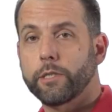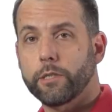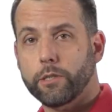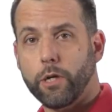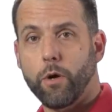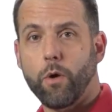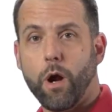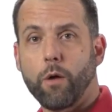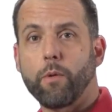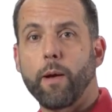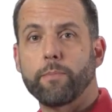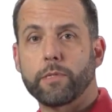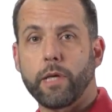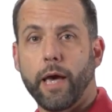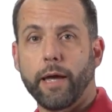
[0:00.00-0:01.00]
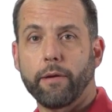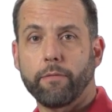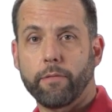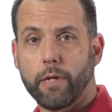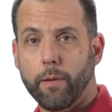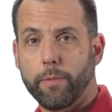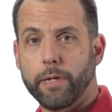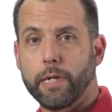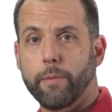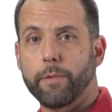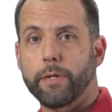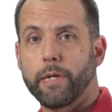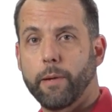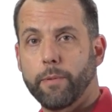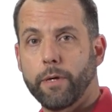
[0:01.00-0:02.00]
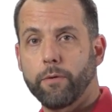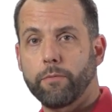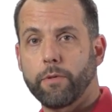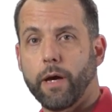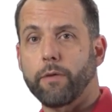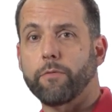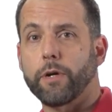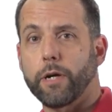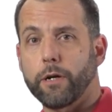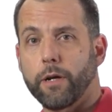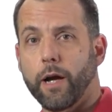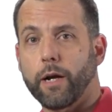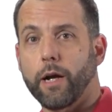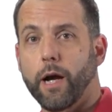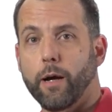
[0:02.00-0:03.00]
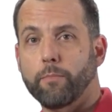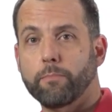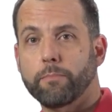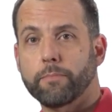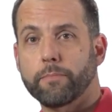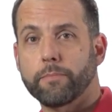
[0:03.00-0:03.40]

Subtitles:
just go to our website, www.vernier.com.